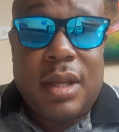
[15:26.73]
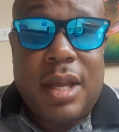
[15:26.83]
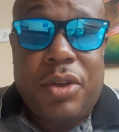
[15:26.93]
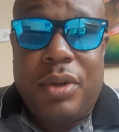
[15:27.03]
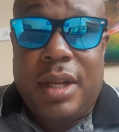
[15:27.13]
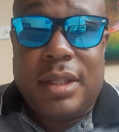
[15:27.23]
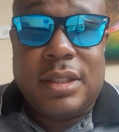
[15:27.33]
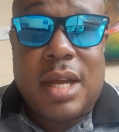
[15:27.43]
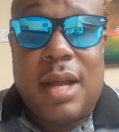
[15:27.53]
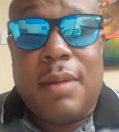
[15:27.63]
and you need this
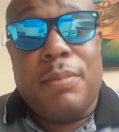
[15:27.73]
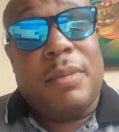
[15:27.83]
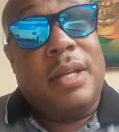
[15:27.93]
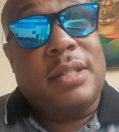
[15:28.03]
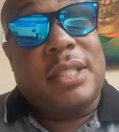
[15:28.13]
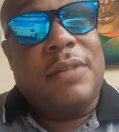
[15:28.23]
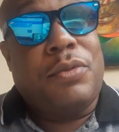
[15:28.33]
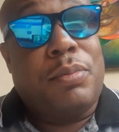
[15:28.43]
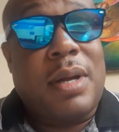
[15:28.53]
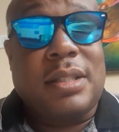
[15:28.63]
job in the
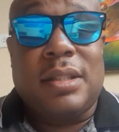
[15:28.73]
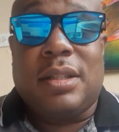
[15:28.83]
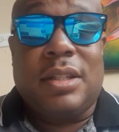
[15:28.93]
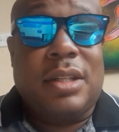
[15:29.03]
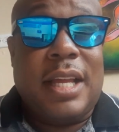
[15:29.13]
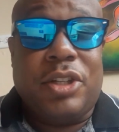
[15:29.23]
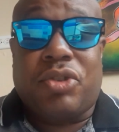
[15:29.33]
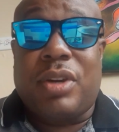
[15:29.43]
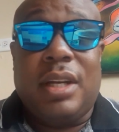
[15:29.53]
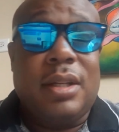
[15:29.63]
seafood processing
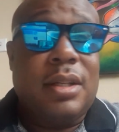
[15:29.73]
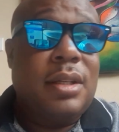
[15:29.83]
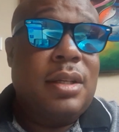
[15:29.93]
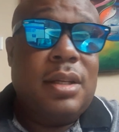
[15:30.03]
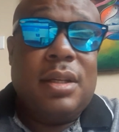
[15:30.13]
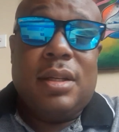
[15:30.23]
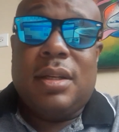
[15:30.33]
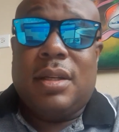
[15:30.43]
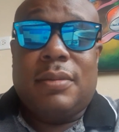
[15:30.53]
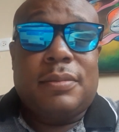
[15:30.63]
industry,
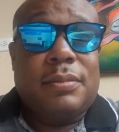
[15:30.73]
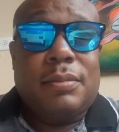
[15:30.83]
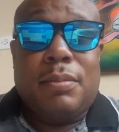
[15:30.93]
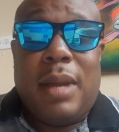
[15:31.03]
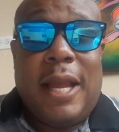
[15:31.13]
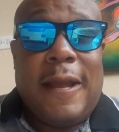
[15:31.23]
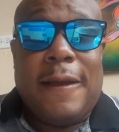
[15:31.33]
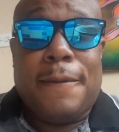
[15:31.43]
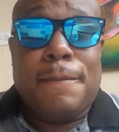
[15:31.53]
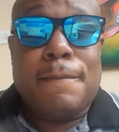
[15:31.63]

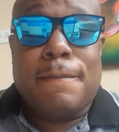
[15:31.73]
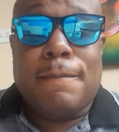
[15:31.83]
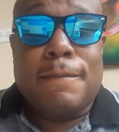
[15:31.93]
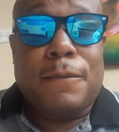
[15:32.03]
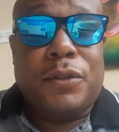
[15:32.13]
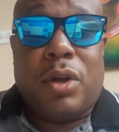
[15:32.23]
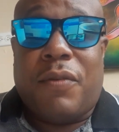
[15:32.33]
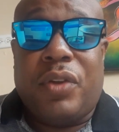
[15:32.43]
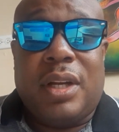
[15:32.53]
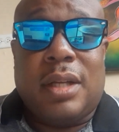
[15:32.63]
man, start
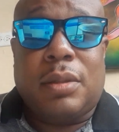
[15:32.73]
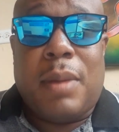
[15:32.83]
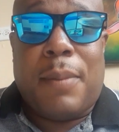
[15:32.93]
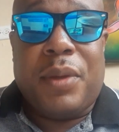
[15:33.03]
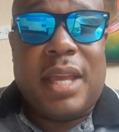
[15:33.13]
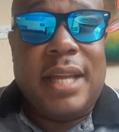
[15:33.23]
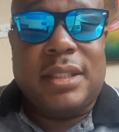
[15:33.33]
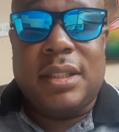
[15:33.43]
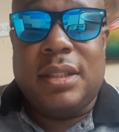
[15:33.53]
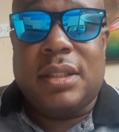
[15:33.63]
filling out some
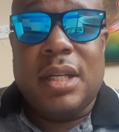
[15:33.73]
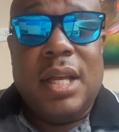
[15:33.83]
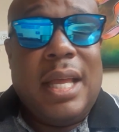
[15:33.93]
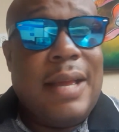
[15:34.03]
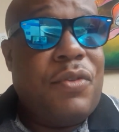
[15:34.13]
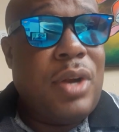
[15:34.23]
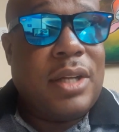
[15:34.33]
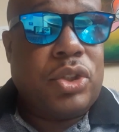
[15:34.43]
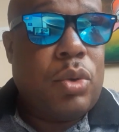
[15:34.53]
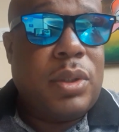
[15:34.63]
applications. If you're not
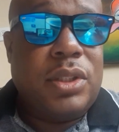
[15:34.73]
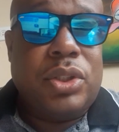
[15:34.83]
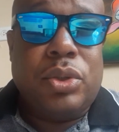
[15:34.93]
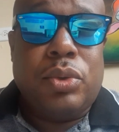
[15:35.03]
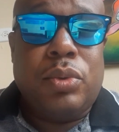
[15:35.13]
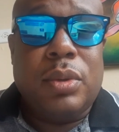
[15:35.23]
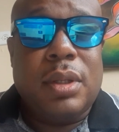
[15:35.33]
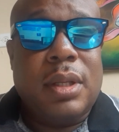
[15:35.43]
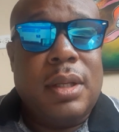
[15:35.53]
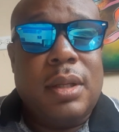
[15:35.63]
sure what to do,
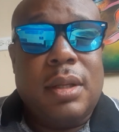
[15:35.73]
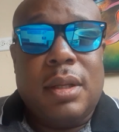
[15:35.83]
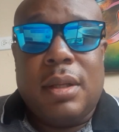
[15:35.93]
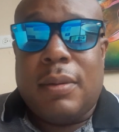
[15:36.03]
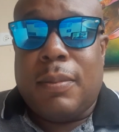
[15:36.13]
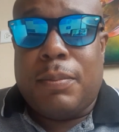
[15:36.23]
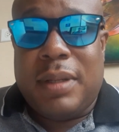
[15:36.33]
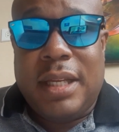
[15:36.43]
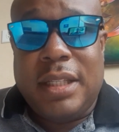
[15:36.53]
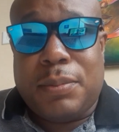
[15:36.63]

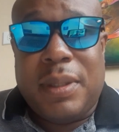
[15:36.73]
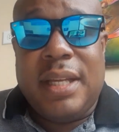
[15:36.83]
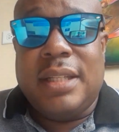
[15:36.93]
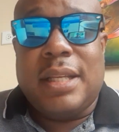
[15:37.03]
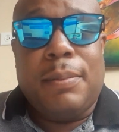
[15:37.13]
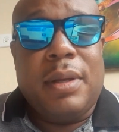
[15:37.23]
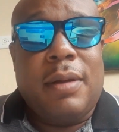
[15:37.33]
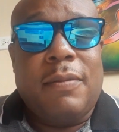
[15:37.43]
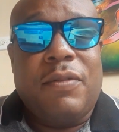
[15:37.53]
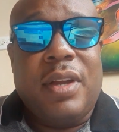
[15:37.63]
please hit me
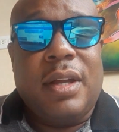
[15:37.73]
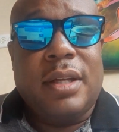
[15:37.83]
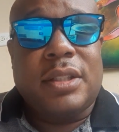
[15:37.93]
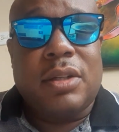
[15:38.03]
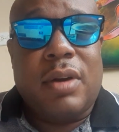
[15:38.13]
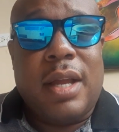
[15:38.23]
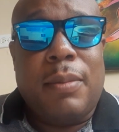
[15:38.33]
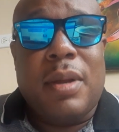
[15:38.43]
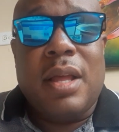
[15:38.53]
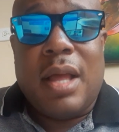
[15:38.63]
up via
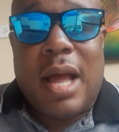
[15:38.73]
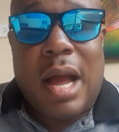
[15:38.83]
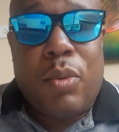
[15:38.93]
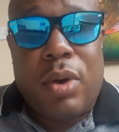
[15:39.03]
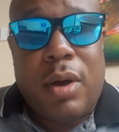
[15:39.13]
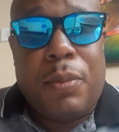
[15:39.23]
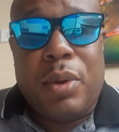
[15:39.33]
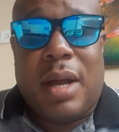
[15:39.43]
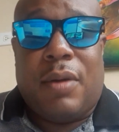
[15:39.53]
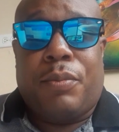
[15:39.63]
Instagram. I will help
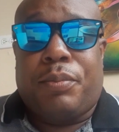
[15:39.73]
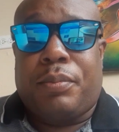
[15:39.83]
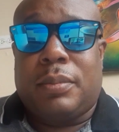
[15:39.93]
you out.